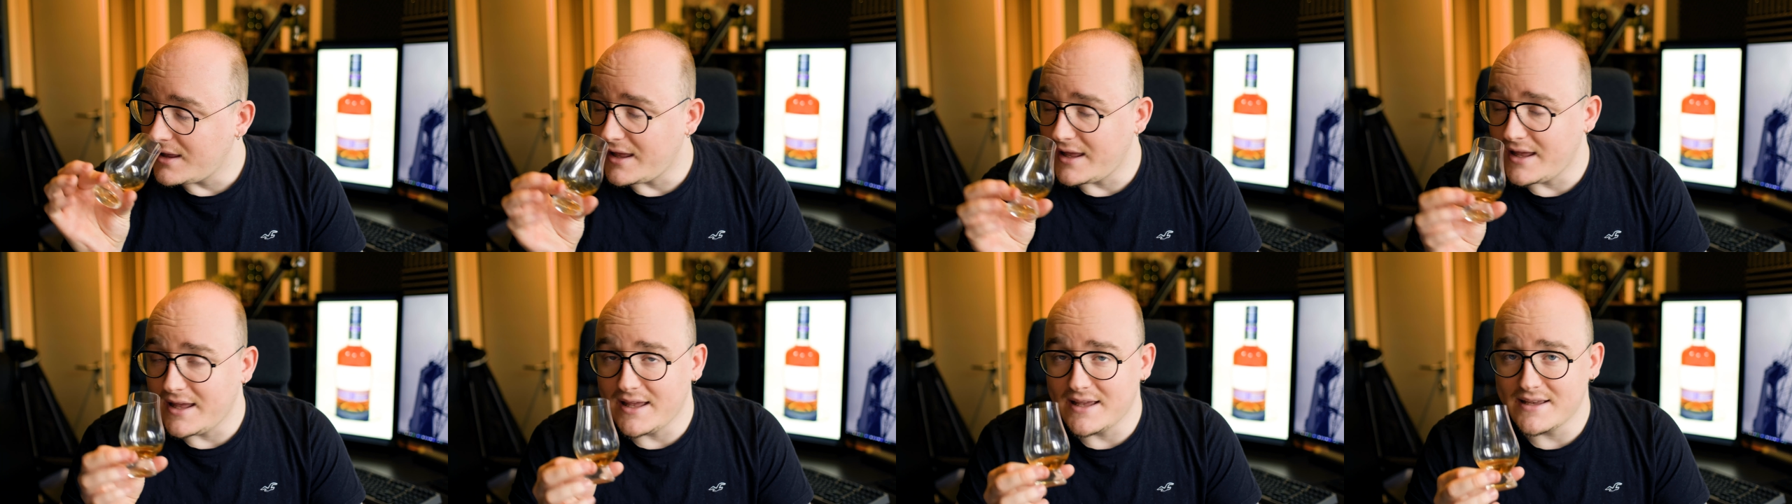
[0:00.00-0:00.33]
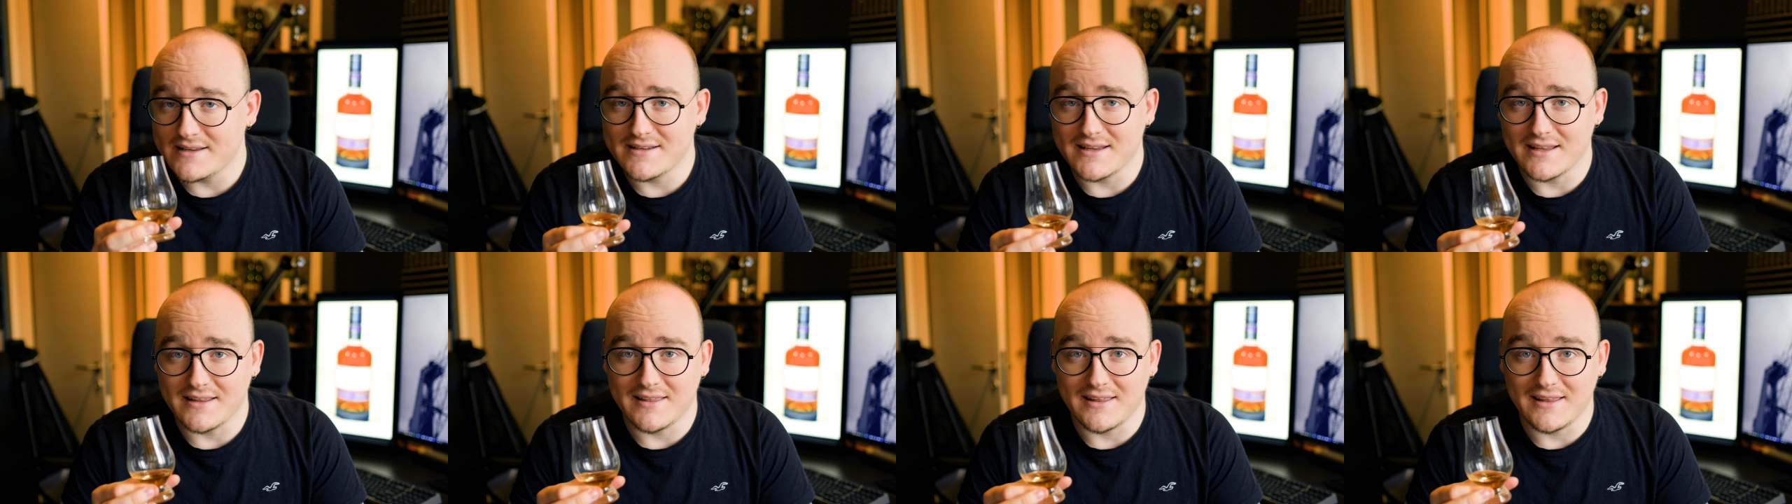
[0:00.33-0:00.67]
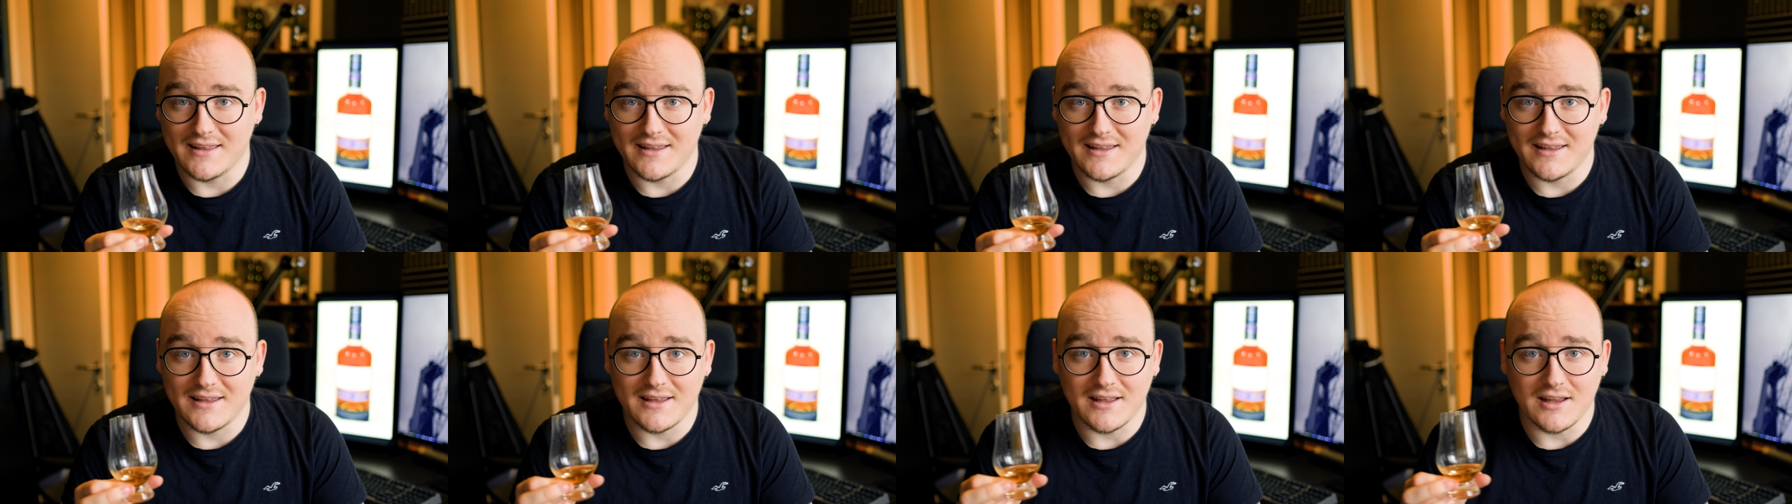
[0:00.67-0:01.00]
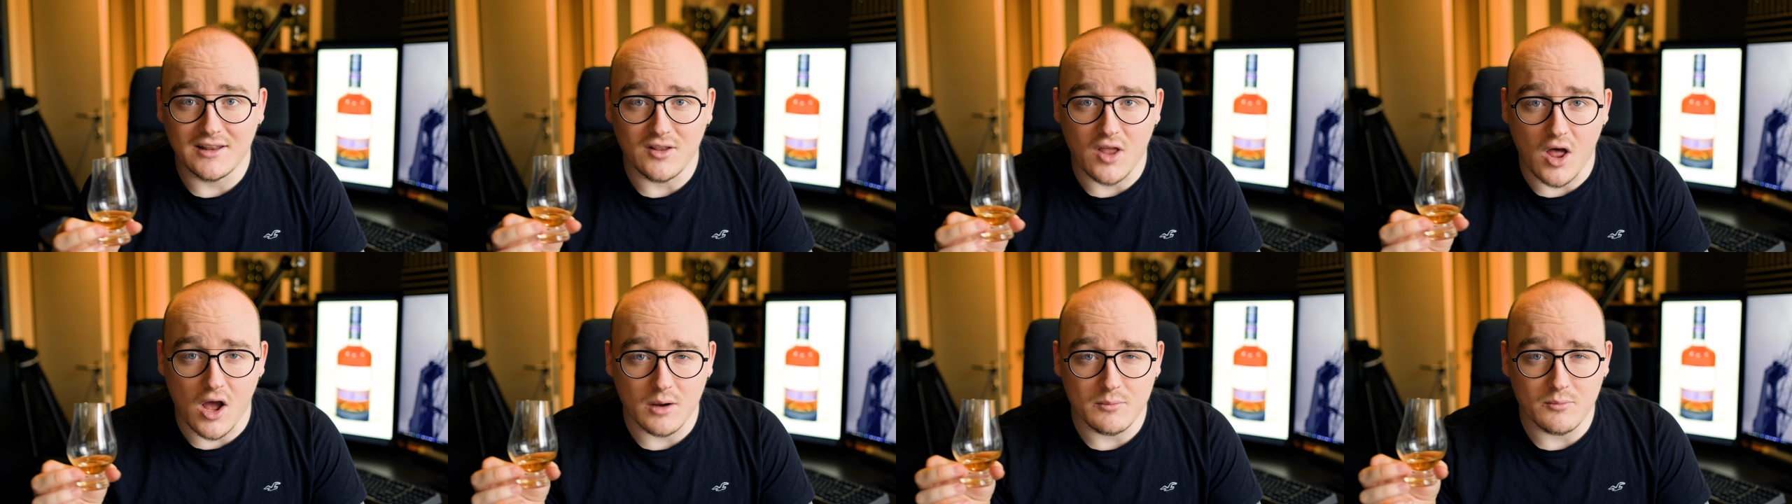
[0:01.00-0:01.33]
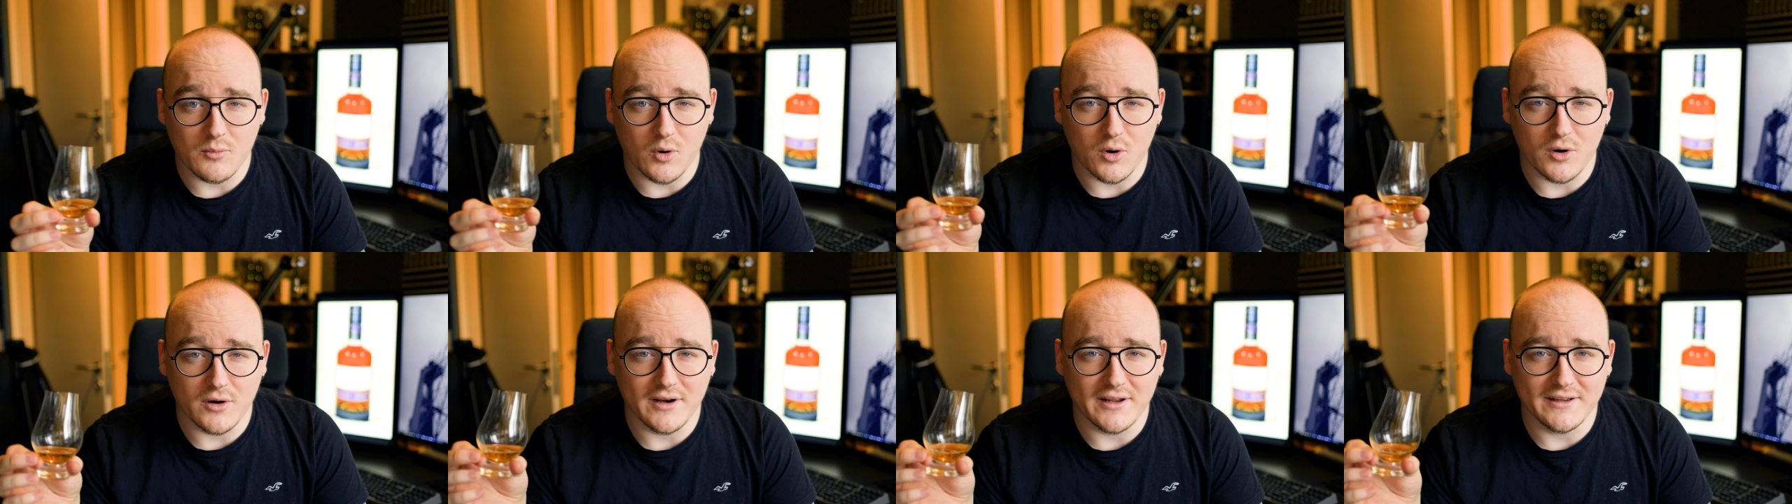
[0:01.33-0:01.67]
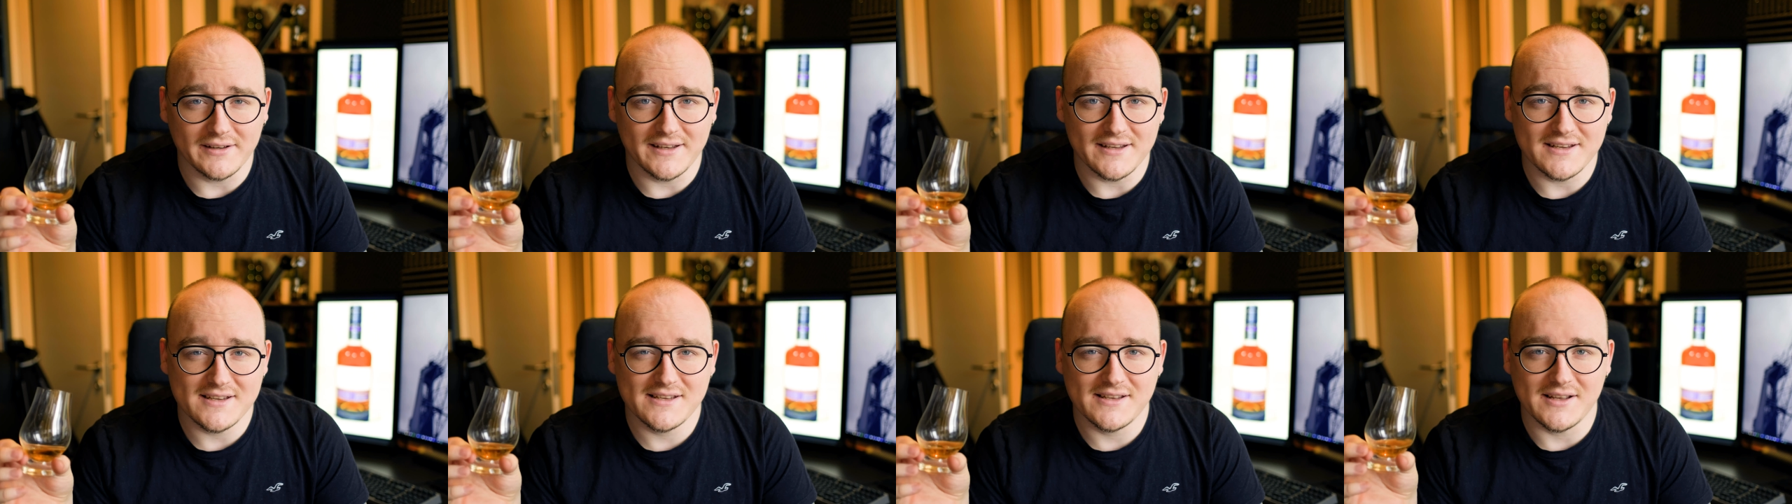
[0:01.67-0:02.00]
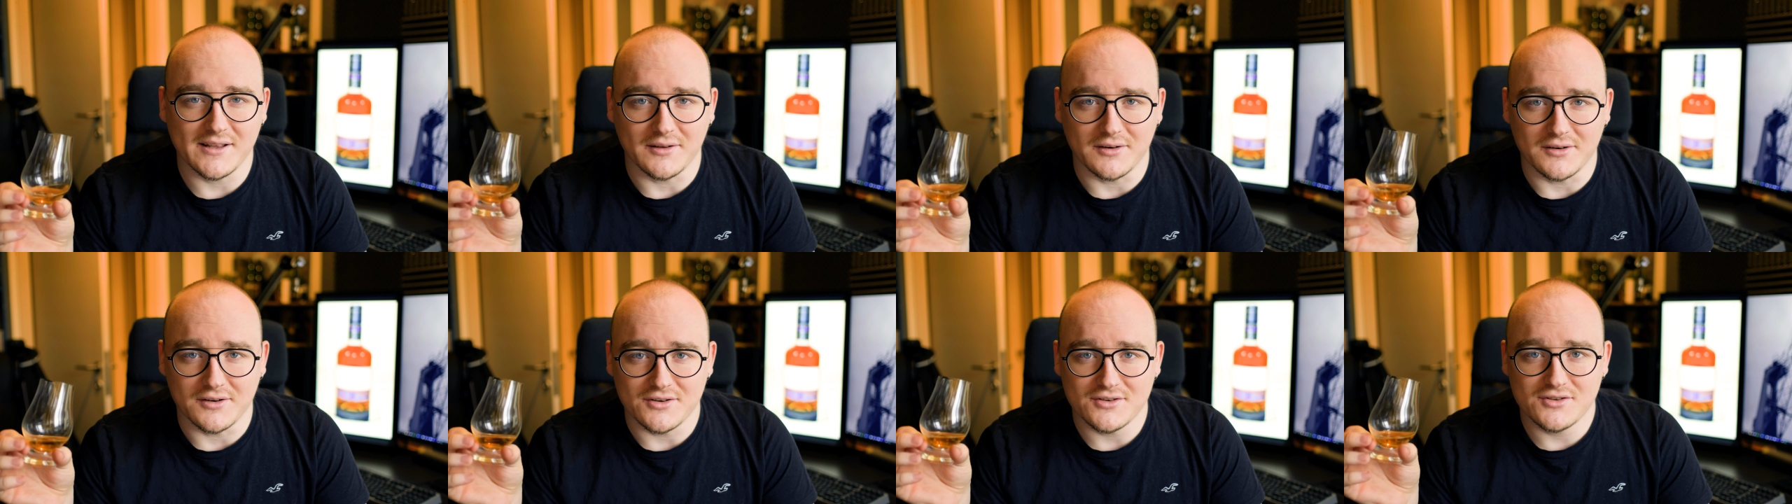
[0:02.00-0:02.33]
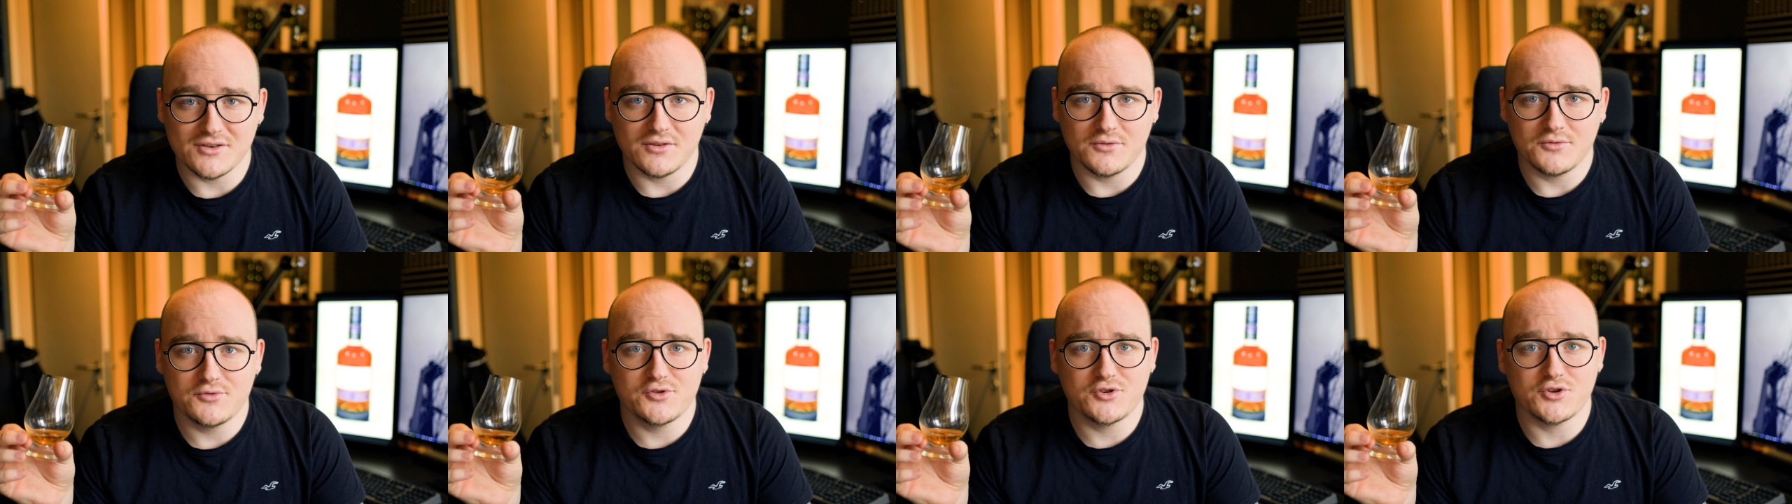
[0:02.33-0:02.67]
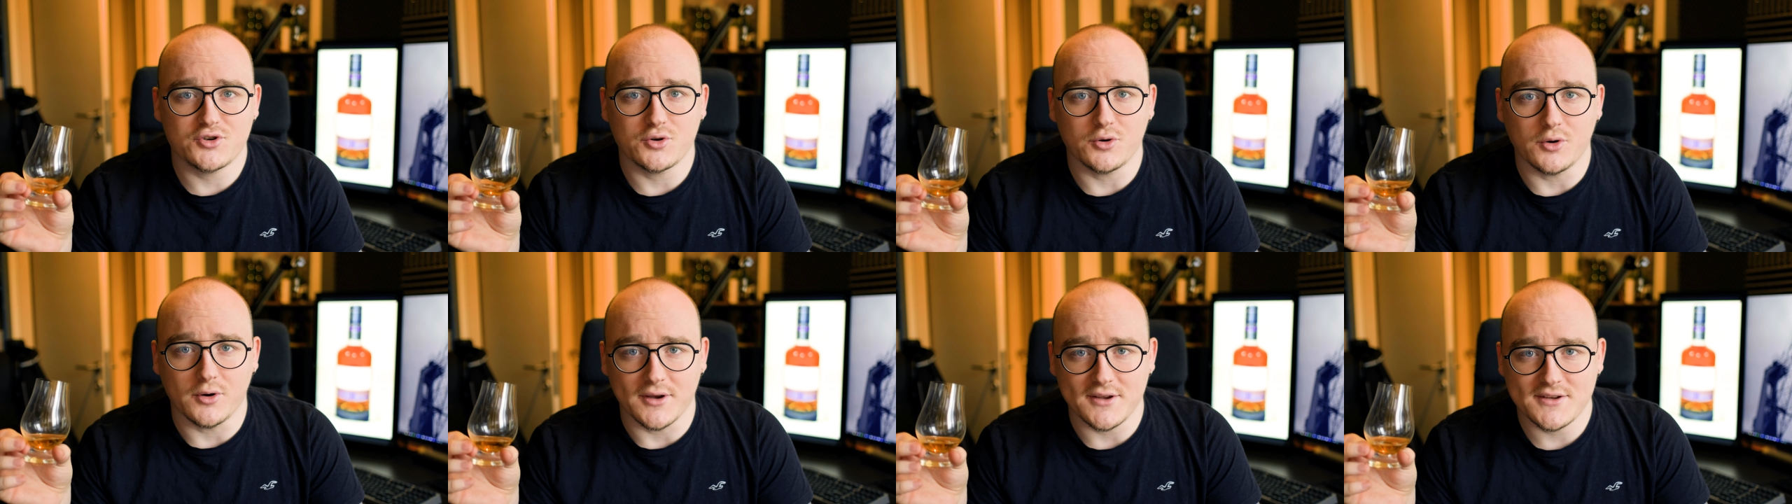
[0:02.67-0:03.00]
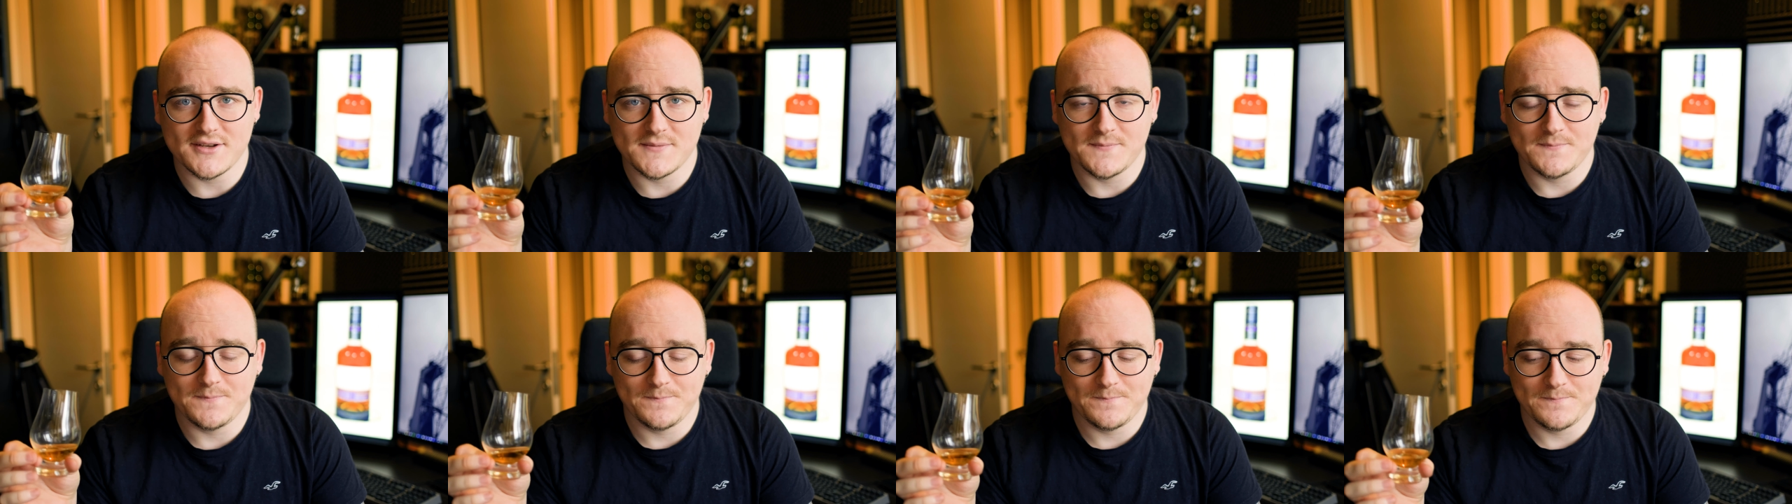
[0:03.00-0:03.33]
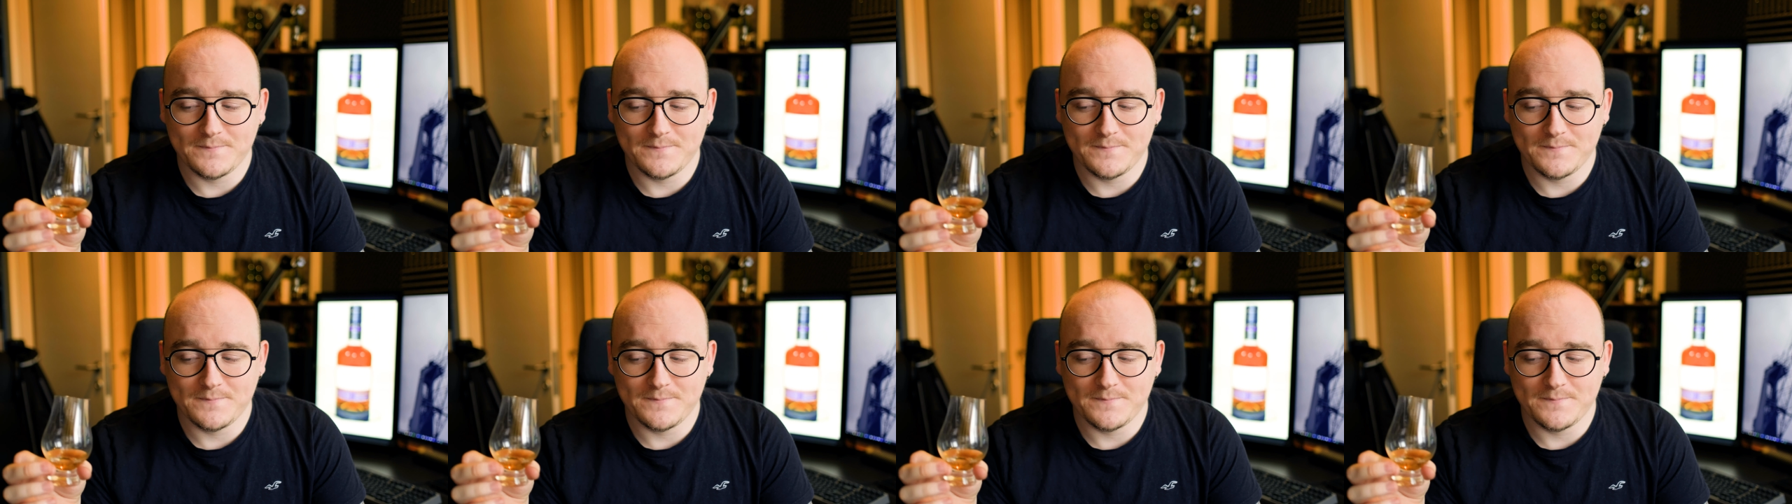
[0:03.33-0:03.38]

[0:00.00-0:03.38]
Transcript: is the Longmorn Distiller's Choice.